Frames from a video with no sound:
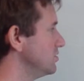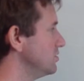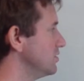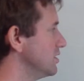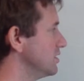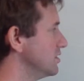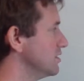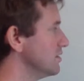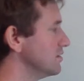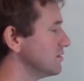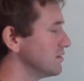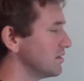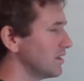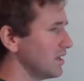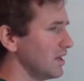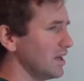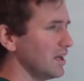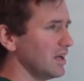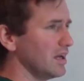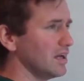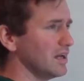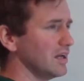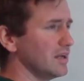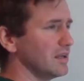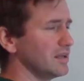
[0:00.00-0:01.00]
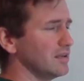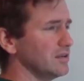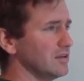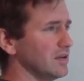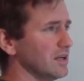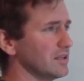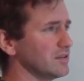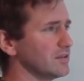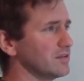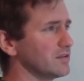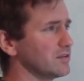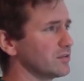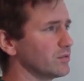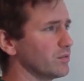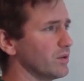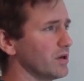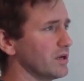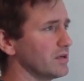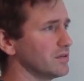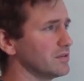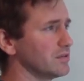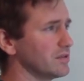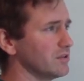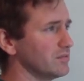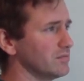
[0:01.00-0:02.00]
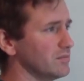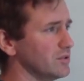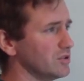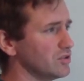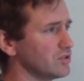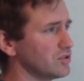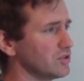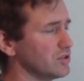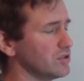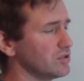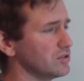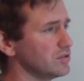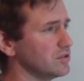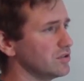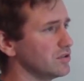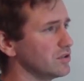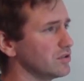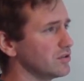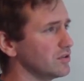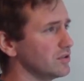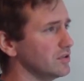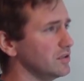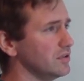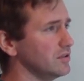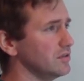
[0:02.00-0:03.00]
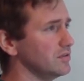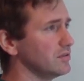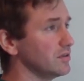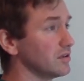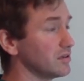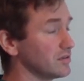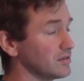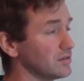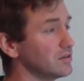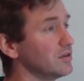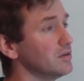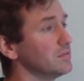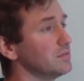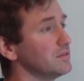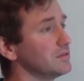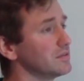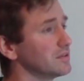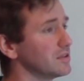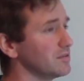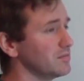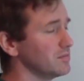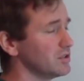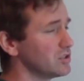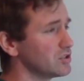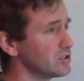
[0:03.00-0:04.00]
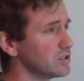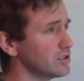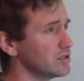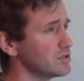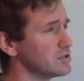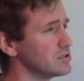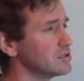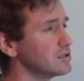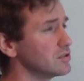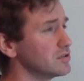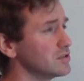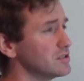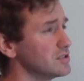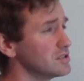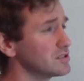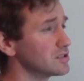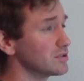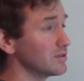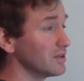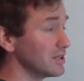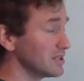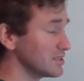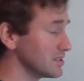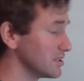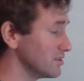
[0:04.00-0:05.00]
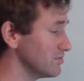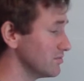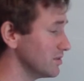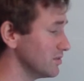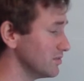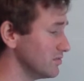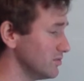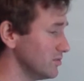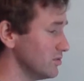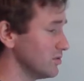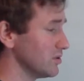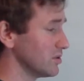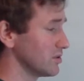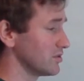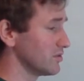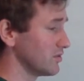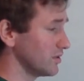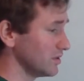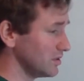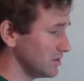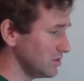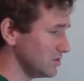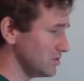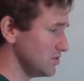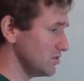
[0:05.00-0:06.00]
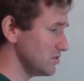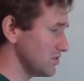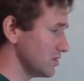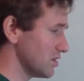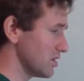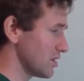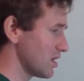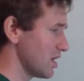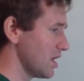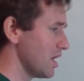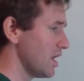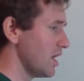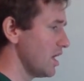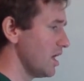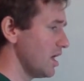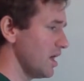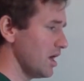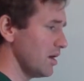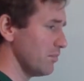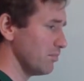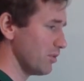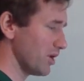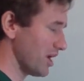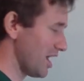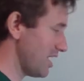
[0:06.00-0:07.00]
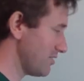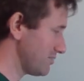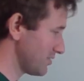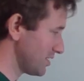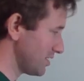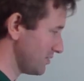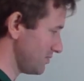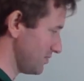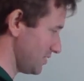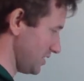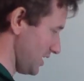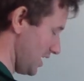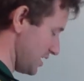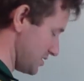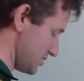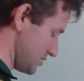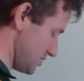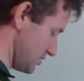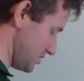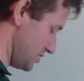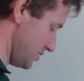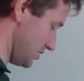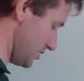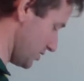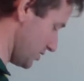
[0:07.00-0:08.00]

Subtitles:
that this, had to square to give me 300 degrees, or double to give me 300 degrees, square to give me 4. So I did use it, but I haven't given the answers in the